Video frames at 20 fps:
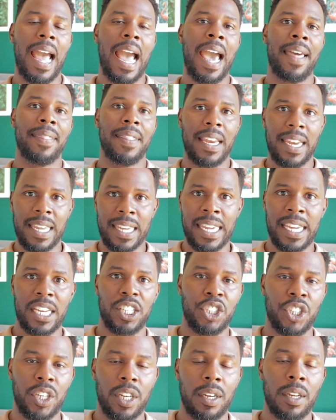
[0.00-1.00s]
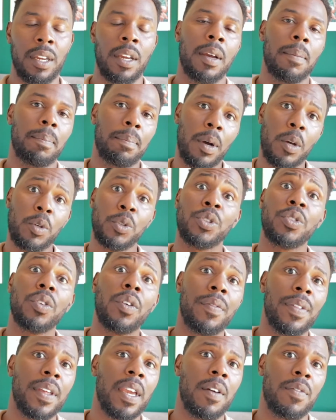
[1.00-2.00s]
and then a kitchen. Most
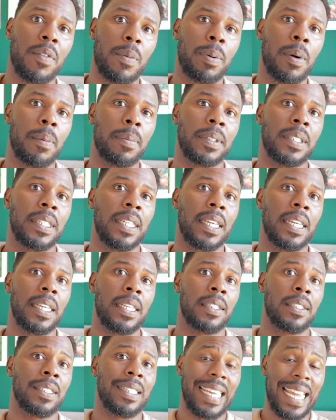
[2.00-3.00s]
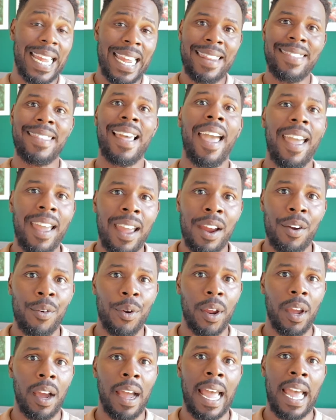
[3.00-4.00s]
of the other properties in that
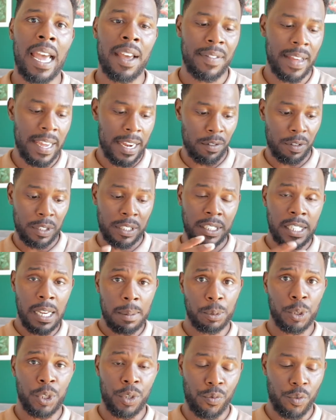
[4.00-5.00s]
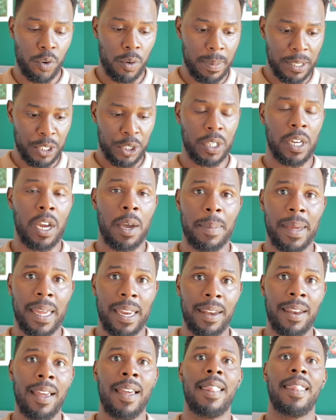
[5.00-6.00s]
area have a reception room as you come
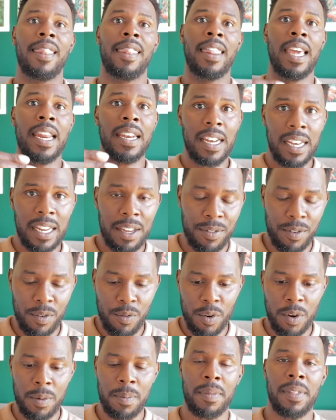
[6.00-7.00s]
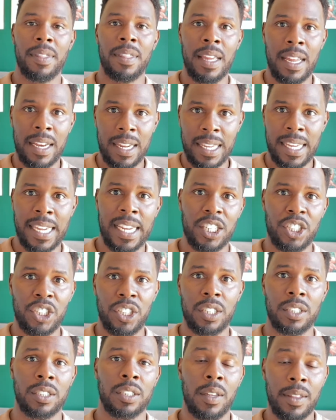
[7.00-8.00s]
in, then a living room, then a
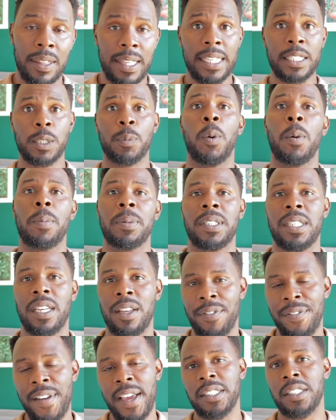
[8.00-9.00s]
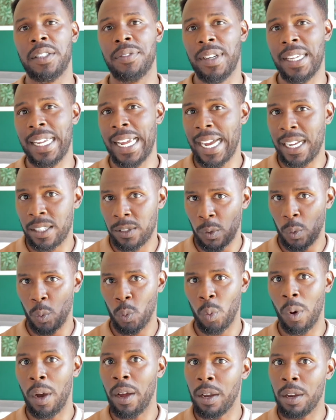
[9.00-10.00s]
kitchen. So this property effectively has
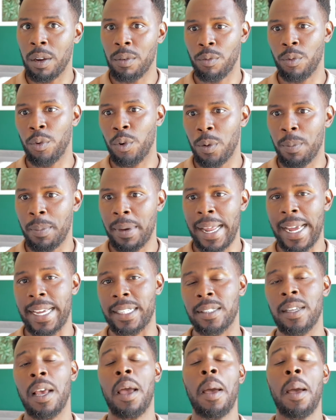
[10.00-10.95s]
one room less.